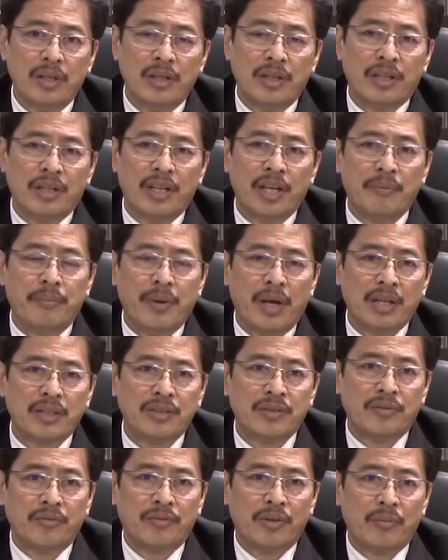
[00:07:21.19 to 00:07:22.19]

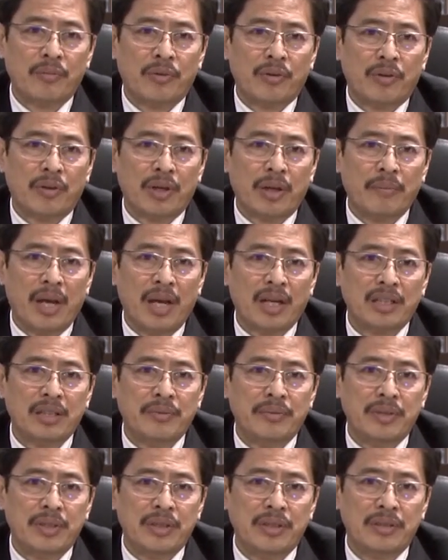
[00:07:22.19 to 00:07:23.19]
kickbacks from corrupt
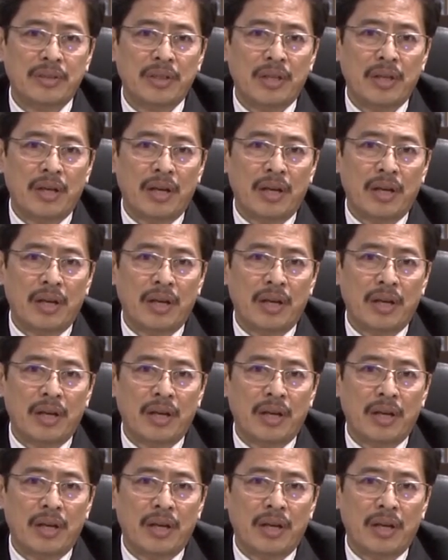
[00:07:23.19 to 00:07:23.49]
activities,